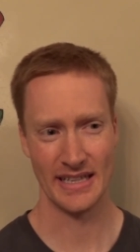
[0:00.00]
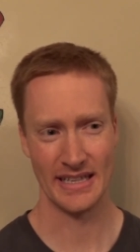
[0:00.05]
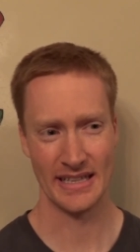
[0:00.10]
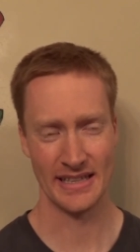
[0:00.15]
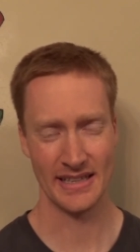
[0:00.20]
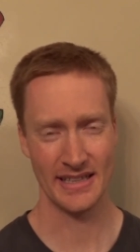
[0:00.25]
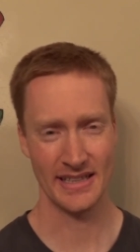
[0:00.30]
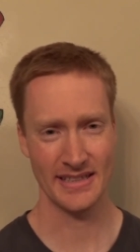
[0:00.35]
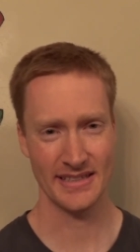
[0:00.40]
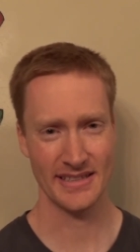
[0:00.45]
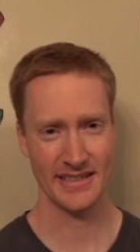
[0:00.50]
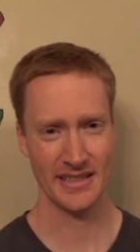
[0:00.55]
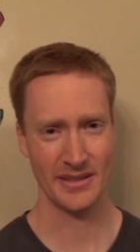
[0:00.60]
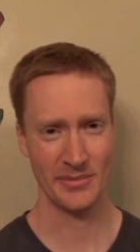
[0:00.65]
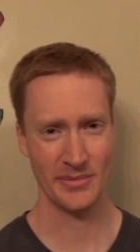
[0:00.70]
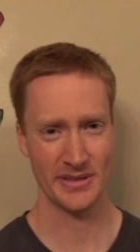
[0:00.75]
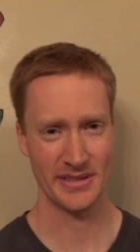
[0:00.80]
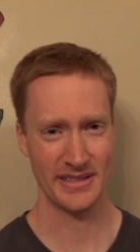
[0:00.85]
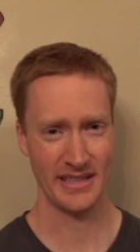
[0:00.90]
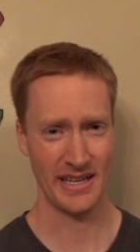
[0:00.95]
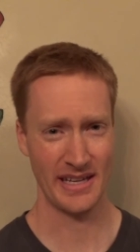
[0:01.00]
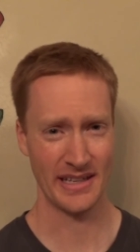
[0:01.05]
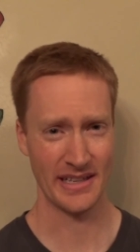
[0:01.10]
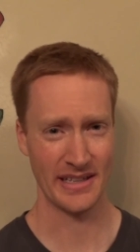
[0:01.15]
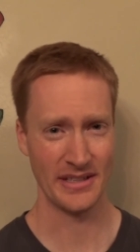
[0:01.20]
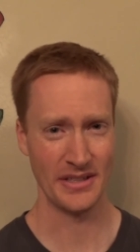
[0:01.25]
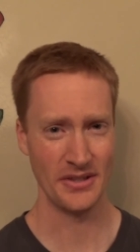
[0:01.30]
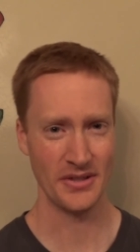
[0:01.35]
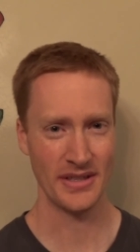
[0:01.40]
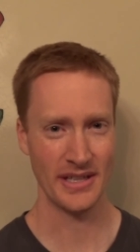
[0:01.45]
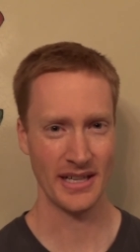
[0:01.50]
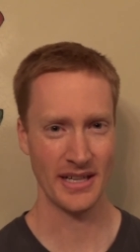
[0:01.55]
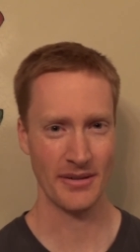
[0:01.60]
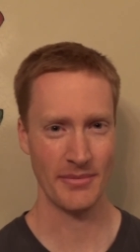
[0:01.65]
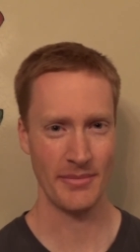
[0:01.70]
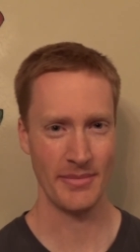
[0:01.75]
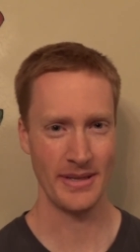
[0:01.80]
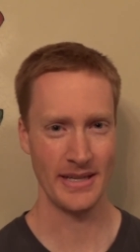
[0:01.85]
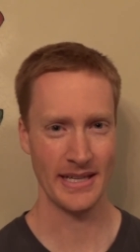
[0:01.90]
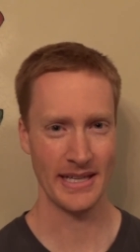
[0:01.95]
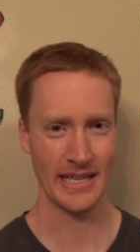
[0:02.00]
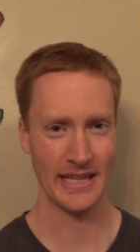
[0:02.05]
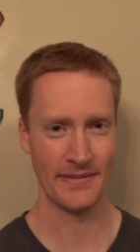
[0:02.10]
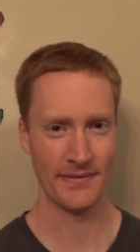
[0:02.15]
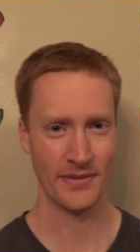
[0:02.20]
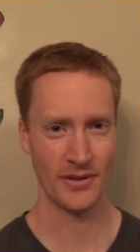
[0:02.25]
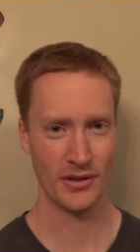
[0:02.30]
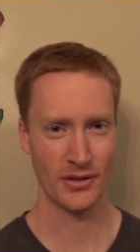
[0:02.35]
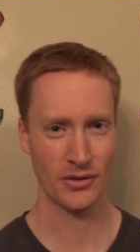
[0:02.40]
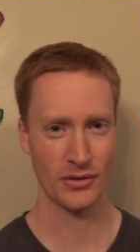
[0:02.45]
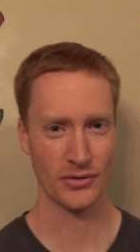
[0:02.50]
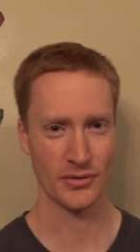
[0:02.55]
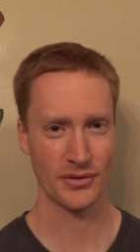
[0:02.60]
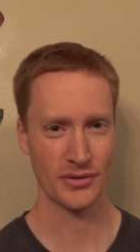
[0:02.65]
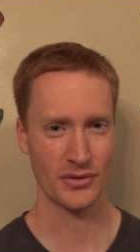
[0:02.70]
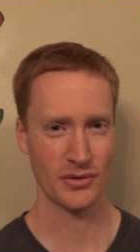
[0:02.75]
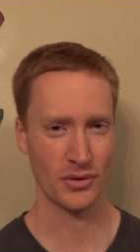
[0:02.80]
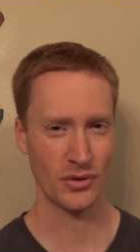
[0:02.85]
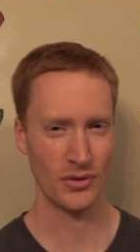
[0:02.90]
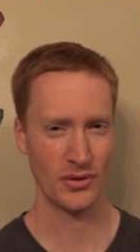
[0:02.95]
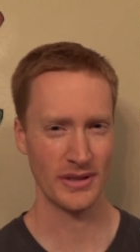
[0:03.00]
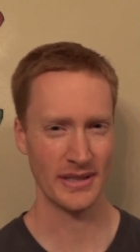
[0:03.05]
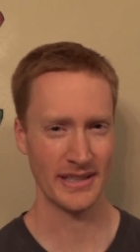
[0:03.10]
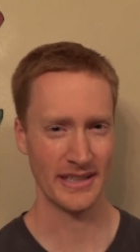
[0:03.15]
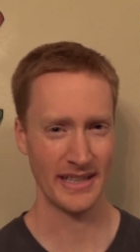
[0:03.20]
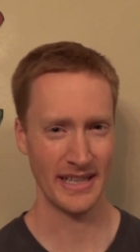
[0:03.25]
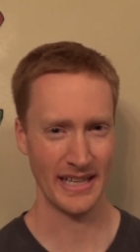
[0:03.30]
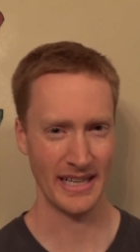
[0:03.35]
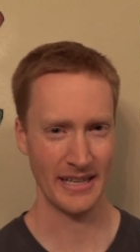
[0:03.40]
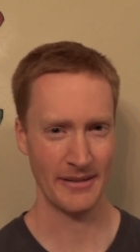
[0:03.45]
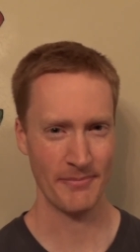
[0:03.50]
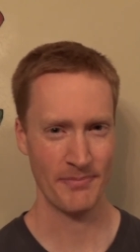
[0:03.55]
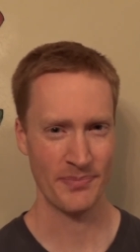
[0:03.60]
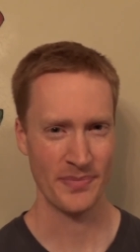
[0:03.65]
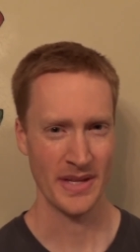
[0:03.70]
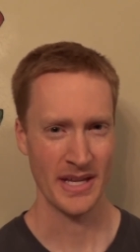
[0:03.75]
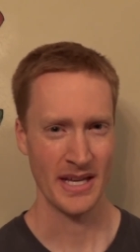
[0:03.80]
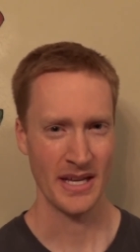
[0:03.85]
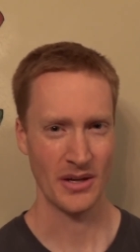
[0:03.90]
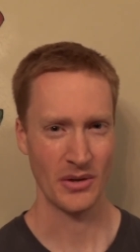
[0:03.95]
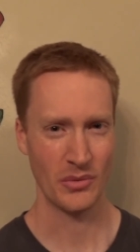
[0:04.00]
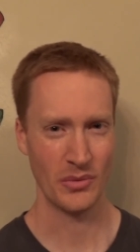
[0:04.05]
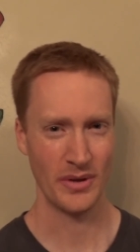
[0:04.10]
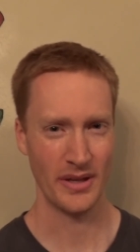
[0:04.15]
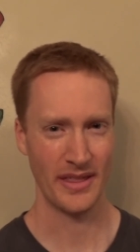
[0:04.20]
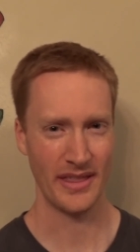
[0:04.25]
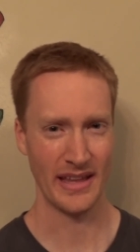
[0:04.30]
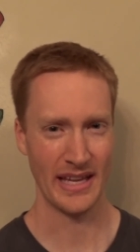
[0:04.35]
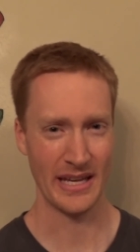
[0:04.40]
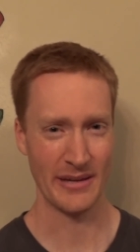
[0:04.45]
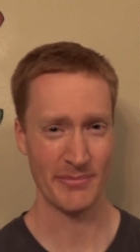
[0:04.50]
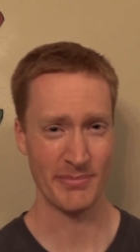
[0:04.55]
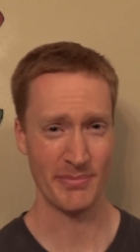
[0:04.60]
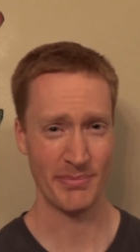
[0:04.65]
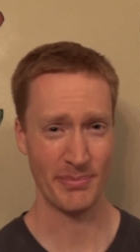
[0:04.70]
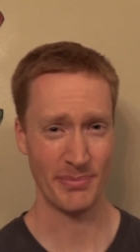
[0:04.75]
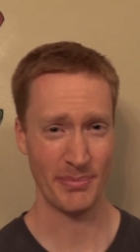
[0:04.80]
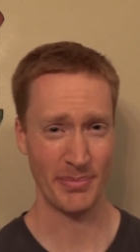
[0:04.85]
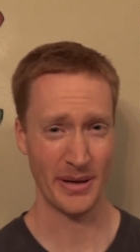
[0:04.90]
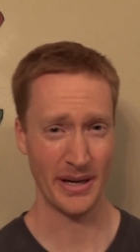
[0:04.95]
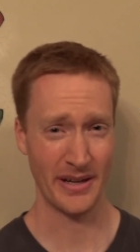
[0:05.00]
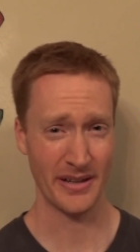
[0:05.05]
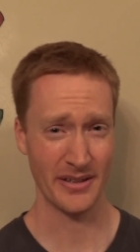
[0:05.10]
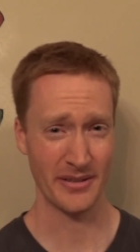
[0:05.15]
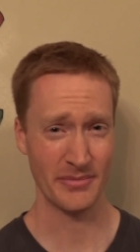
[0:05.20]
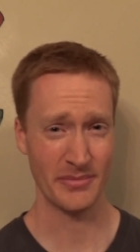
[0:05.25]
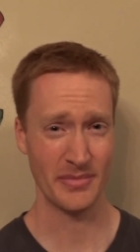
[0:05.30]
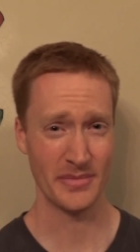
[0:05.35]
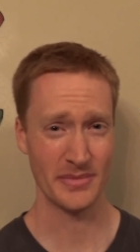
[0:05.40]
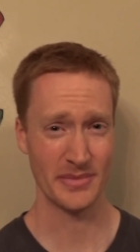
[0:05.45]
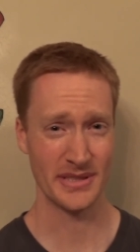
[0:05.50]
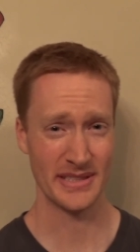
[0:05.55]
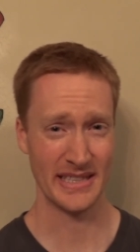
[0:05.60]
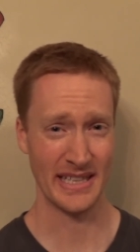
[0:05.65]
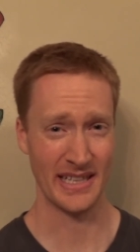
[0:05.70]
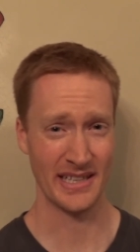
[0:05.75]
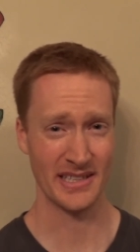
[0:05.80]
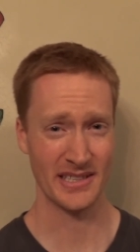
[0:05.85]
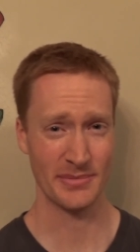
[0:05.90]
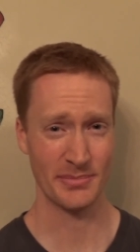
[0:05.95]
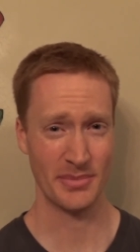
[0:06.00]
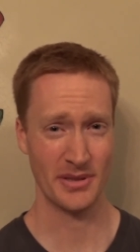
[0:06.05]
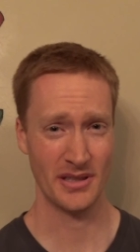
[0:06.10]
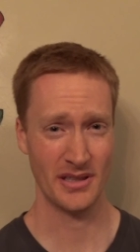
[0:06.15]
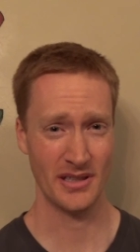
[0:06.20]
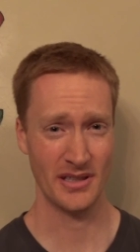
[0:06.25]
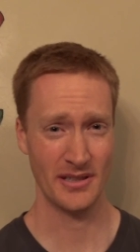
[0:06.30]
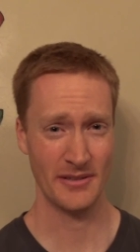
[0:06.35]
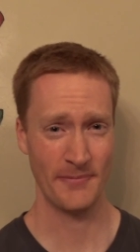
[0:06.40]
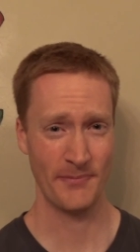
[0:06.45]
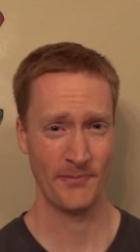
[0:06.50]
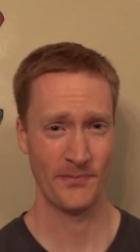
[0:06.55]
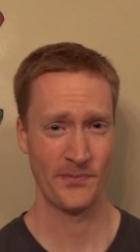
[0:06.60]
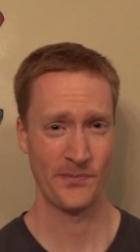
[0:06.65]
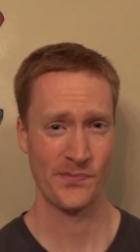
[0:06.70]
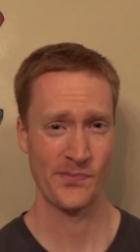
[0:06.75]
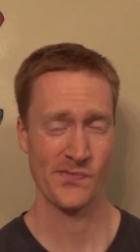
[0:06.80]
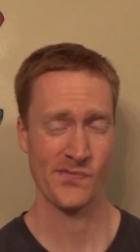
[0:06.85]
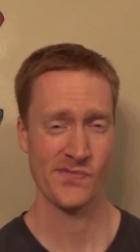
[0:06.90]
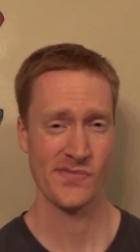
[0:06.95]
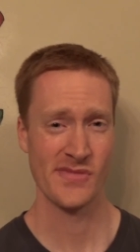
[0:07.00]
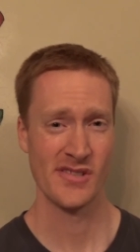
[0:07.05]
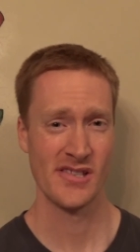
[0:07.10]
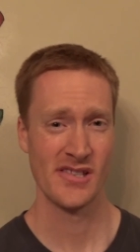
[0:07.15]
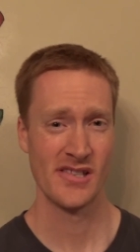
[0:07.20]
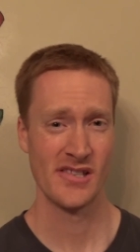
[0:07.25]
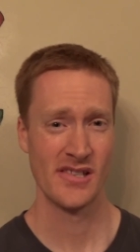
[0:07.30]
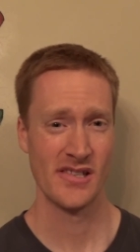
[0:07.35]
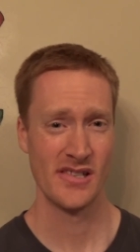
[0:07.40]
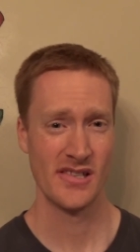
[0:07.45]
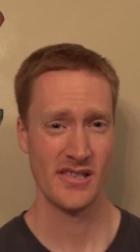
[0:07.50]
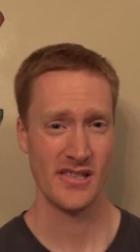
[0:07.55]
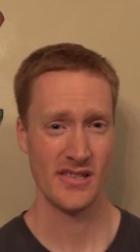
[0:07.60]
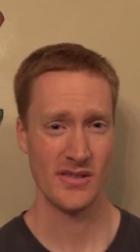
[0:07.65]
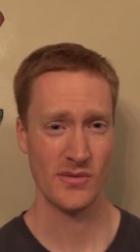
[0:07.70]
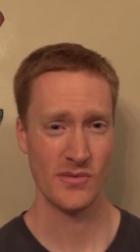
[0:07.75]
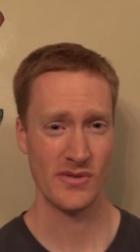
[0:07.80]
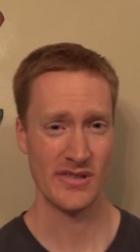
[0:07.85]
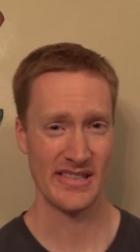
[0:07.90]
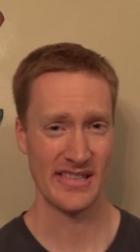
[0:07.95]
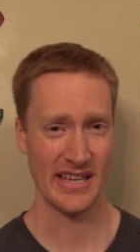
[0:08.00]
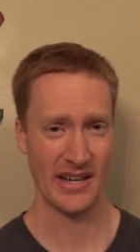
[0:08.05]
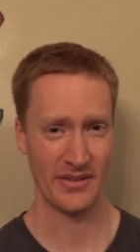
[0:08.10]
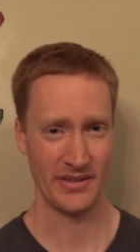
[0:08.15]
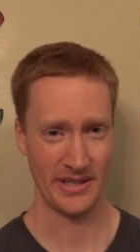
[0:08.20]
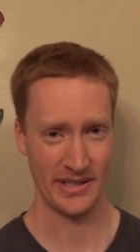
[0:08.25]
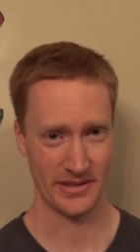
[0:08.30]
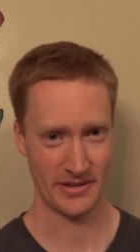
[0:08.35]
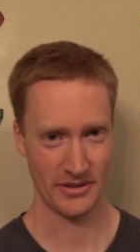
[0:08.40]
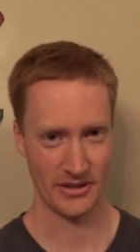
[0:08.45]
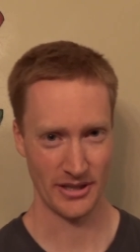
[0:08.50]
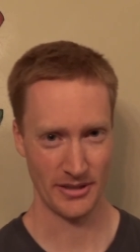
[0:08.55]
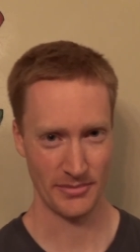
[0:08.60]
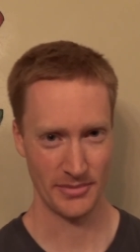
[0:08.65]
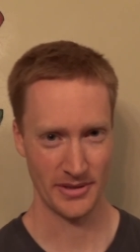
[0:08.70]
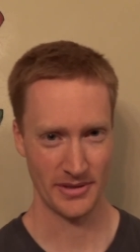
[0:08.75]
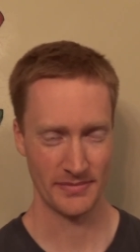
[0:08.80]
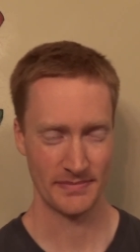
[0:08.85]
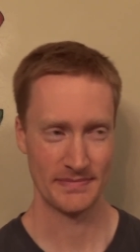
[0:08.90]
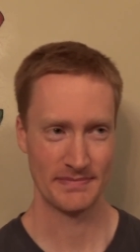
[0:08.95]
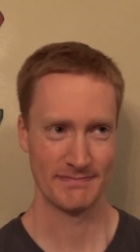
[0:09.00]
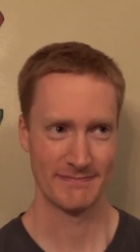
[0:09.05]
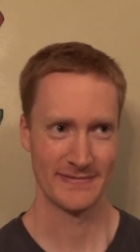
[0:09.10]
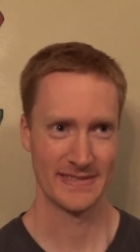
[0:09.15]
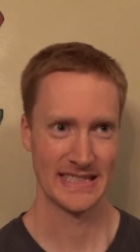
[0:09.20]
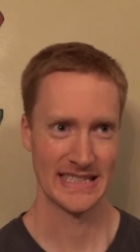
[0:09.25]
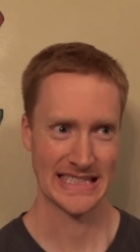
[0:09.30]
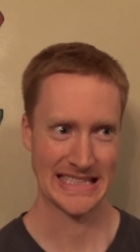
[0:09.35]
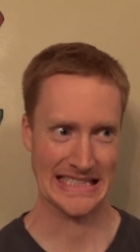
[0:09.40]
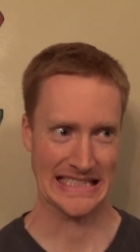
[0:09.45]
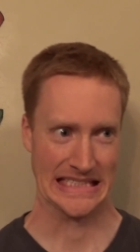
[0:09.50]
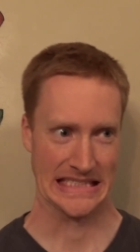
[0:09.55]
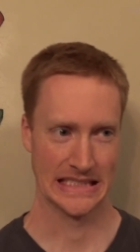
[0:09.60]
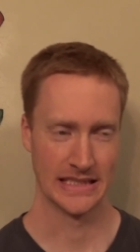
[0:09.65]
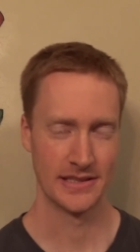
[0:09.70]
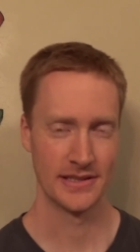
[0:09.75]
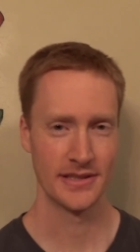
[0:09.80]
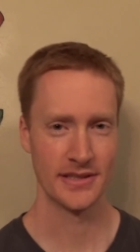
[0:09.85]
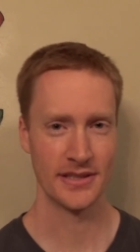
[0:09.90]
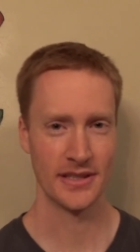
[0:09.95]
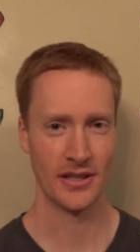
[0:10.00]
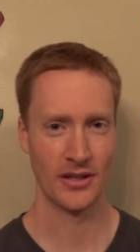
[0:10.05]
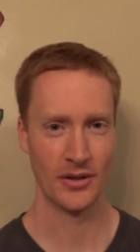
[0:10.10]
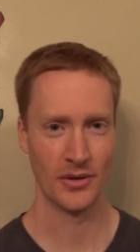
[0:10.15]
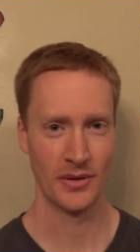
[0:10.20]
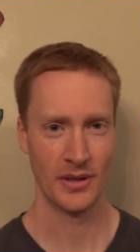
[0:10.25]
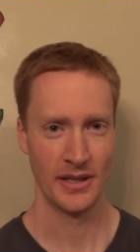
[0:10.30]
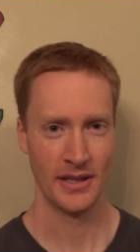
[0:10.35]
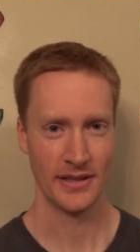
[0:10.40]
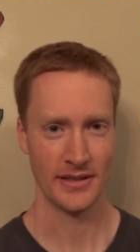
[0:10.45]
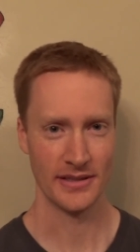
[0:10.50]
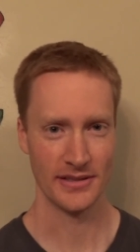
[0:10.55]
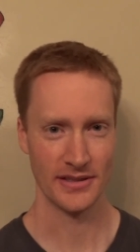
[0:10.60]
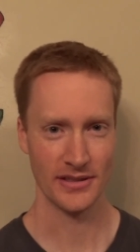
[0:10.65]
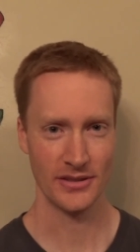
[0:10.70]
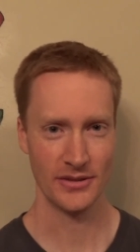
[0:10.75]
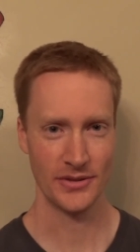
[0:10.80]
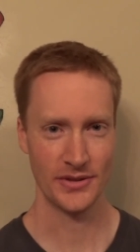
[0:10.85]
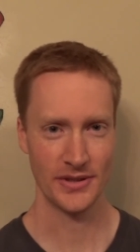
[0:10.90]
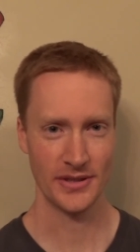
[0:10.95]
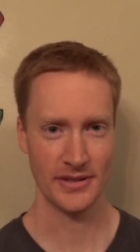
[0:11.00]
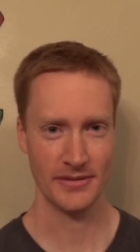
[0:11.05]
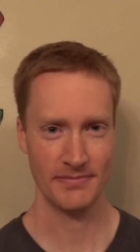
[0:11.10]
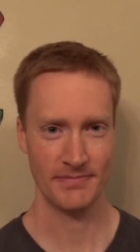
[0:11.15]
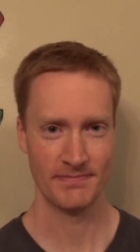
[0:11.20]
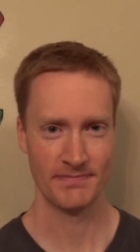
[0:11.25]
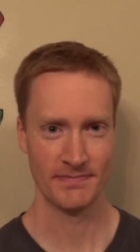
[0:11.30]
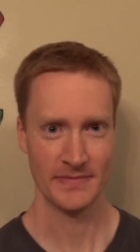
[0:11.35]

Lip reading: unless I'm mistaken, you can't make a vertical scrolling game with a bottom status bar without an interrupt. So the solution,